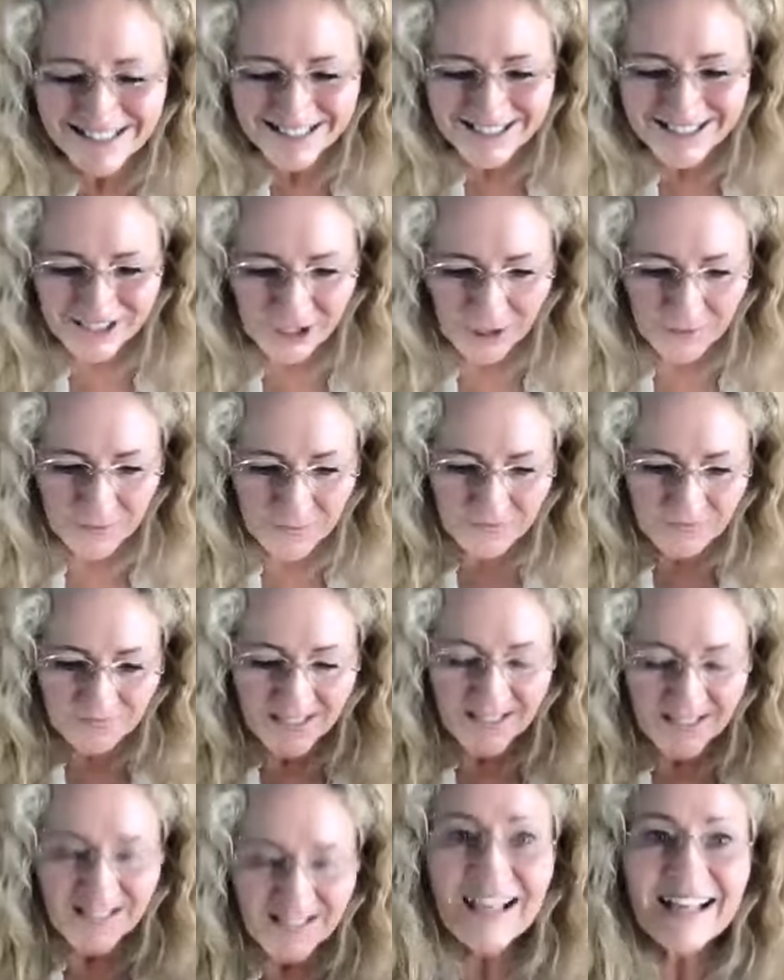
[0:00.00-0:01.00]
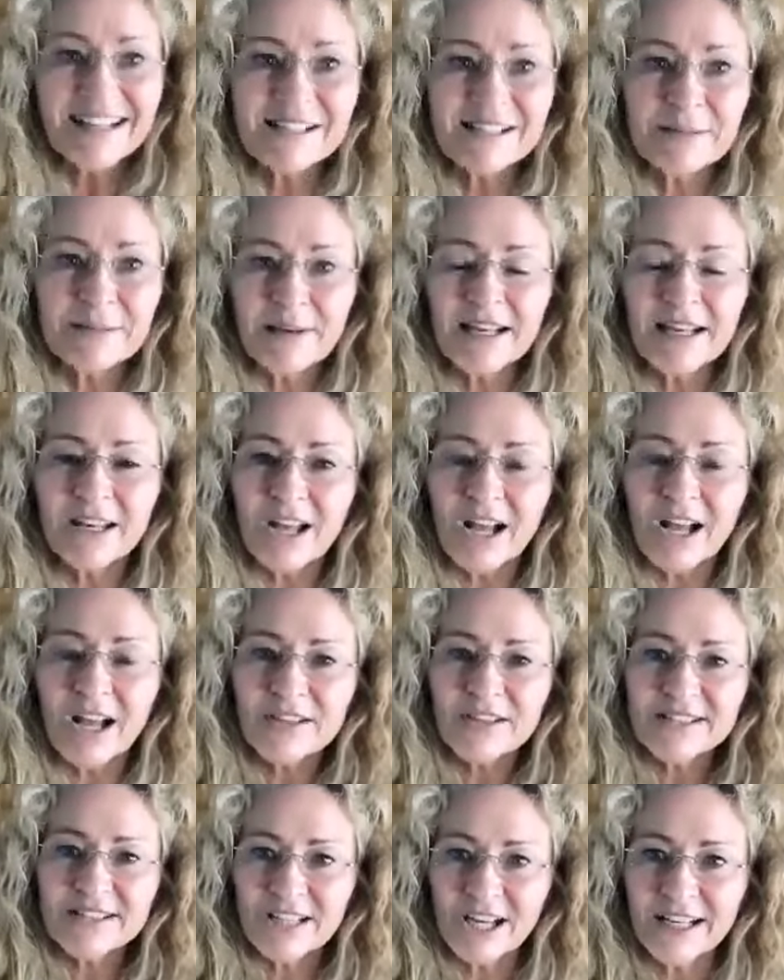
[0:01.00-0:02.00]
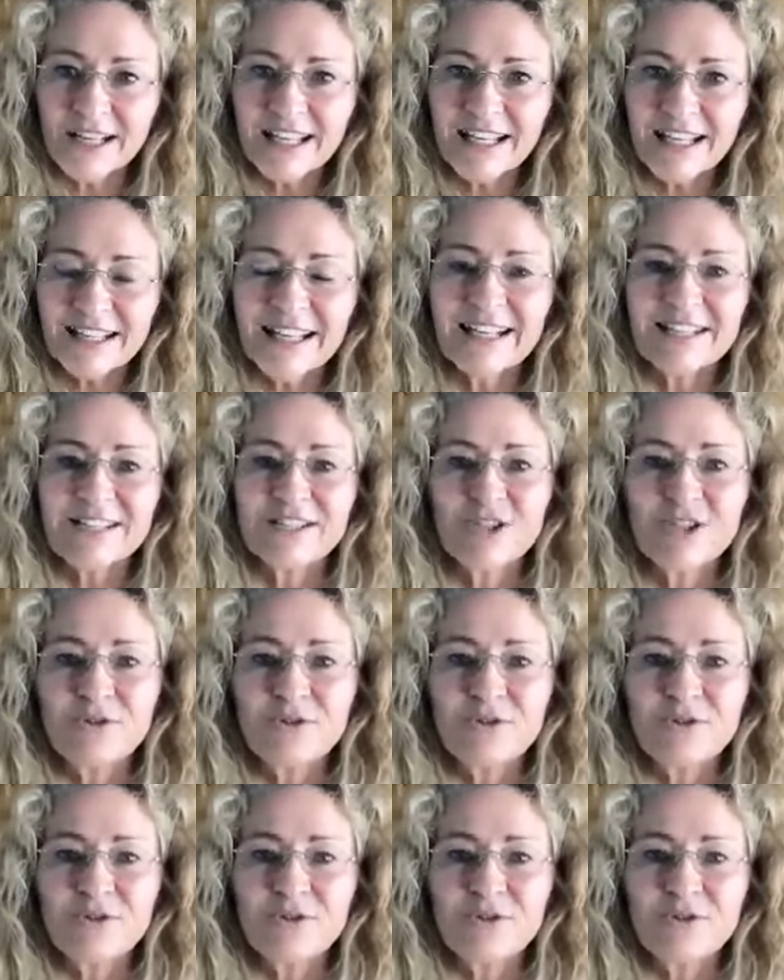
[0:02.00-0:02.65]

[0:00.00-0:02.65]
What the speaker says: So it's a bit like the psychicness.